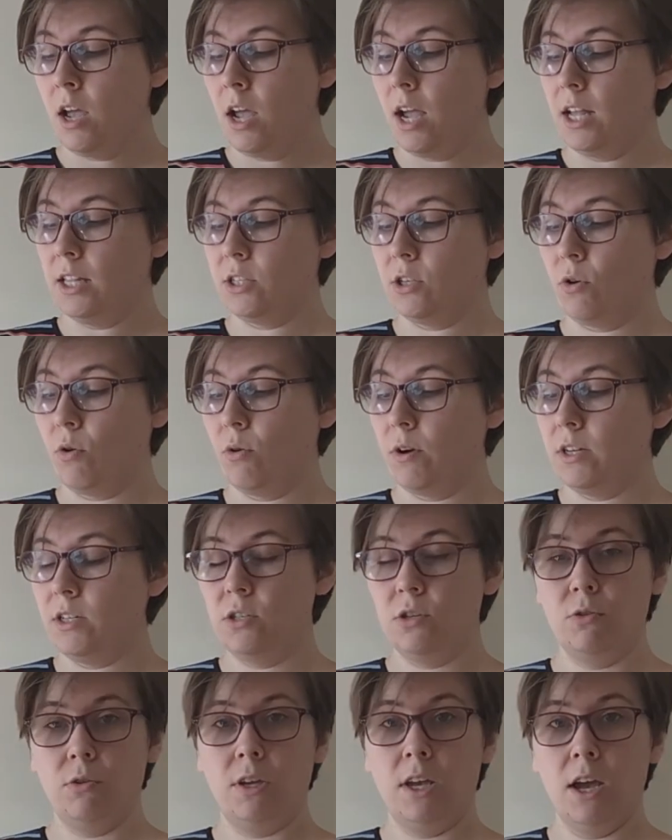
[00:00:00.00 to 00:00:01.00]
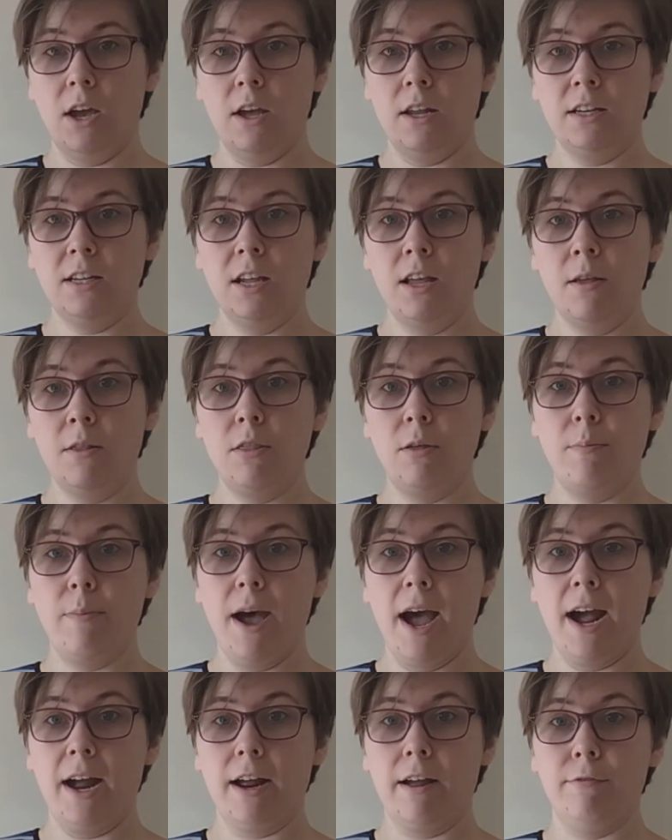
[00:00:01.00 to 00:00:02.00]
It's going to get the
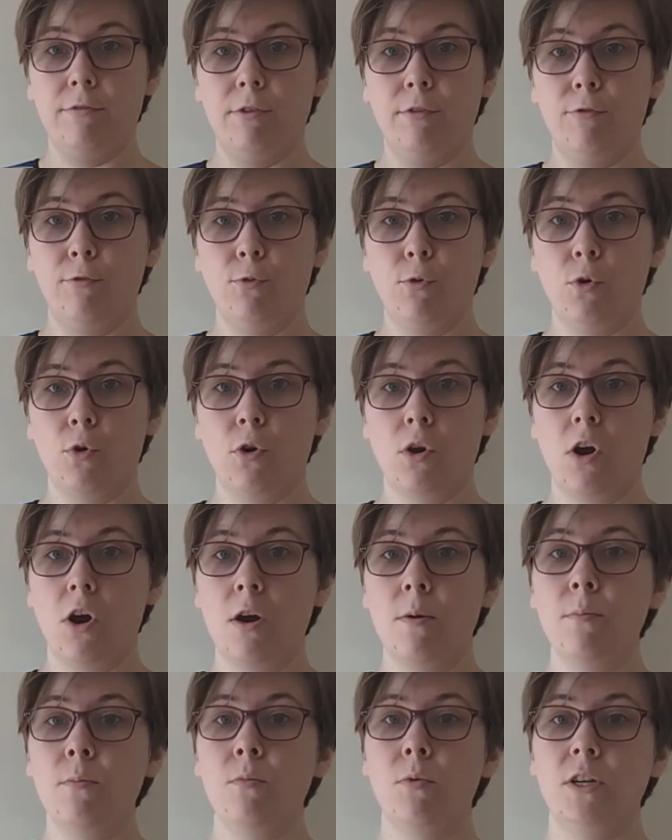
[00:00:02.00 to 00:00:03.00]
back of the forearm,